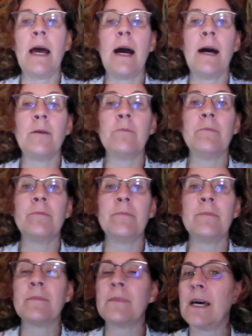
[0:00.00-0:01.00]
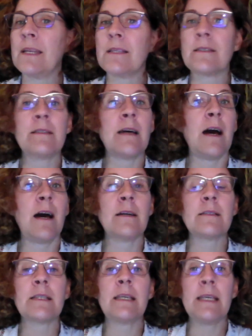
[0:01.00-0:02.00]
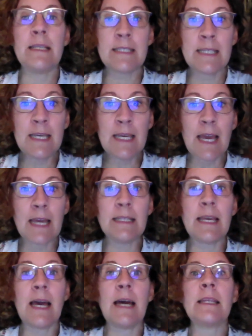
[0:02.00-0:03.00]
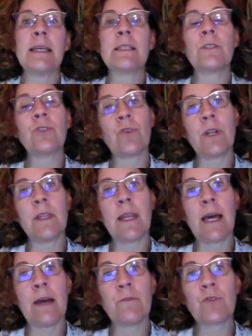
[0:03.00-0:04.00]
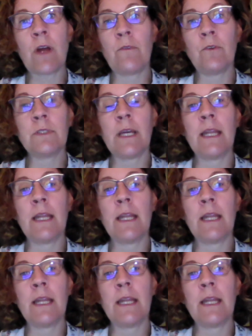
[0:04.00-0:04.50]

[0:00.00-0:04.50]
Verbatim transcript: Um, that is not easy, and yet it's a journey that I have traveled,